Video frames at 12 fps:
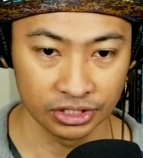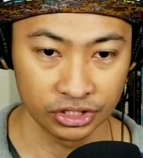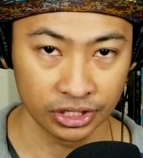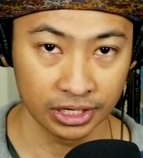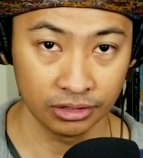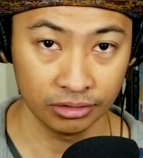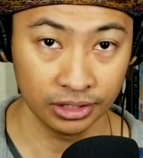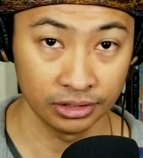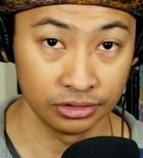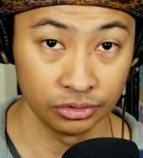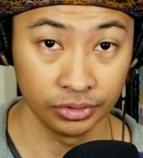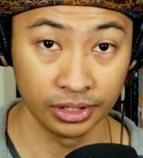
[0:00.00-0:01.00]
channel like
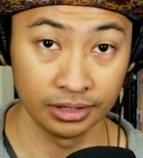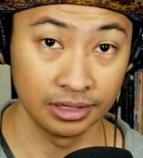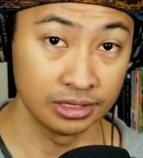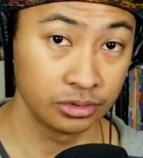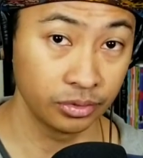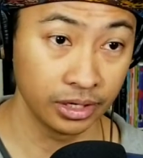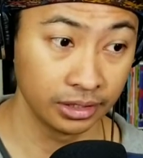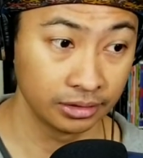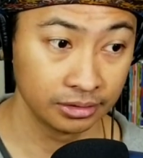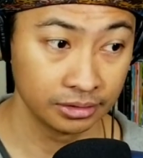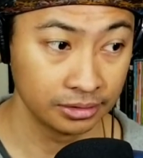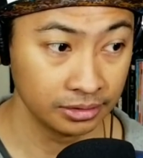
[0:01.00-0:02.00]
doing it this way,
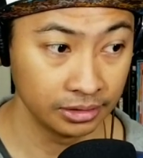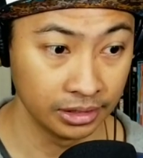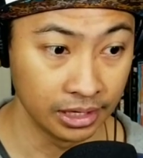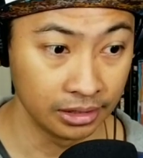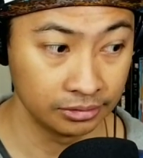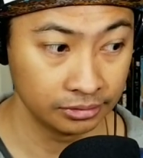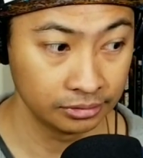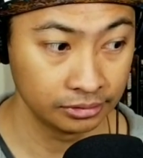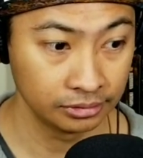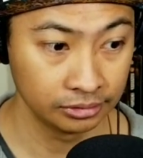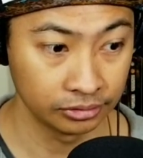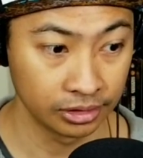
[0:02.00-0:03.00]
you know?
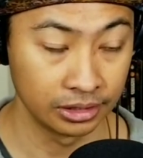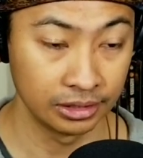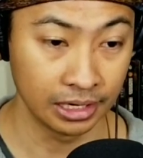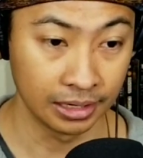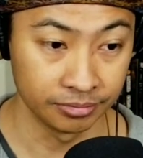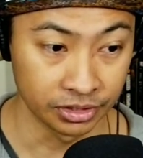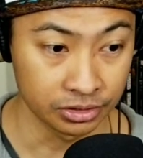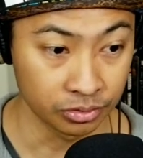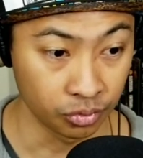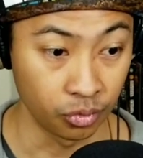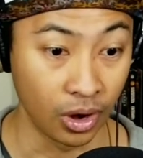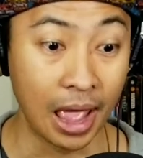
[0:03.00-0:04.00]
Where I'm just
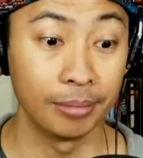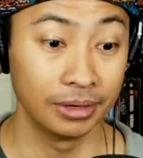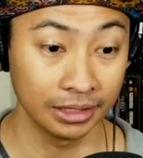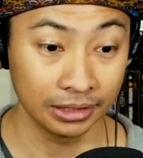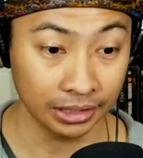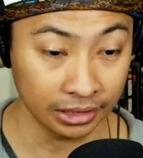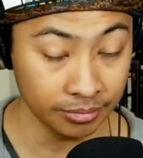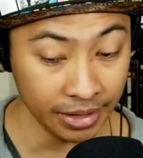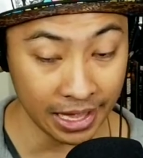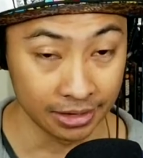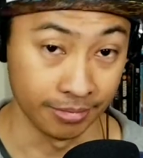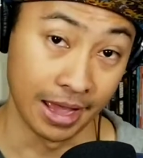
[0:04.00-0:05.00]
rambling like a
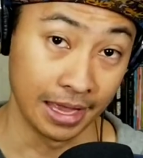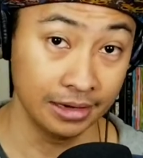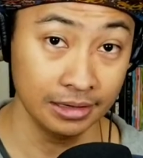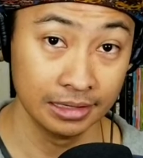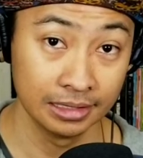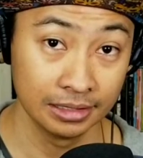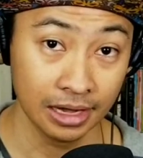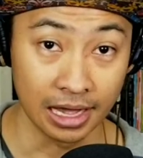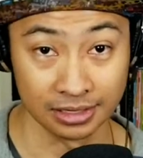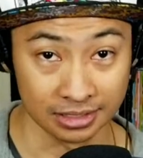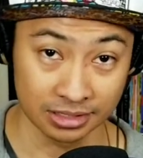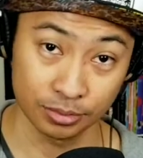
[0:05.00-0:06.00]
madman
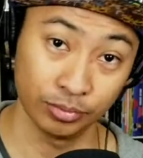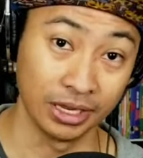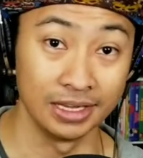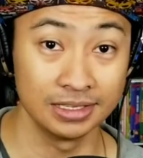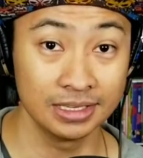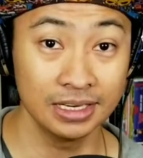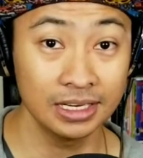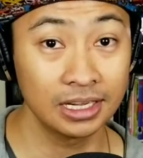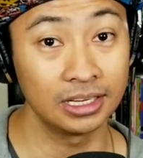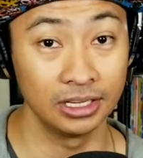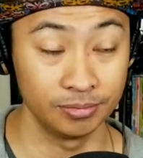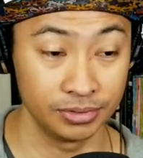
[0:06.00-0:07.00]
and splicing in
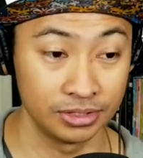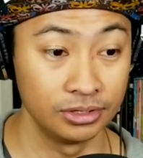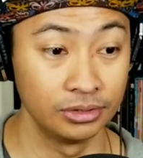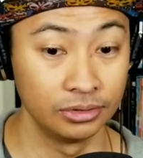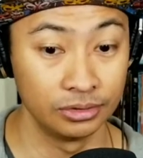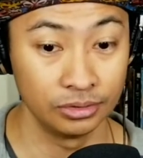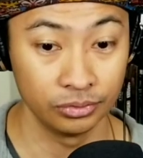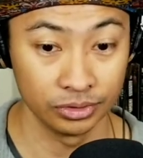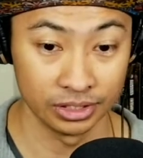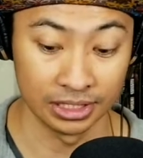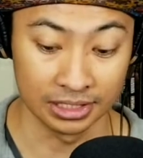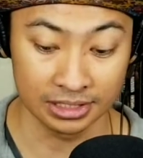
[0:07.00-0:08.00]
clips, dude,
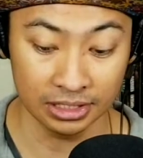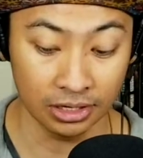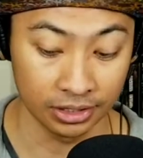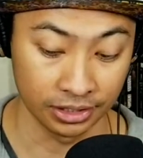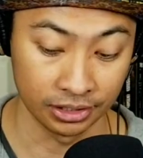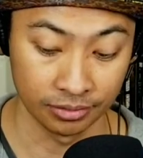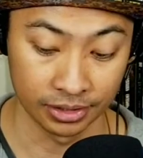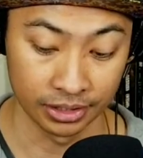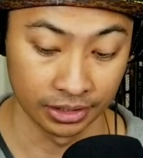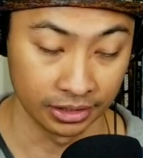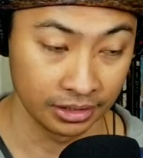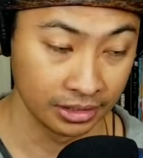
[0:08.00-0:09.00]
with decent audio
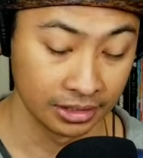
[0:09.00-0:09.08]
on it.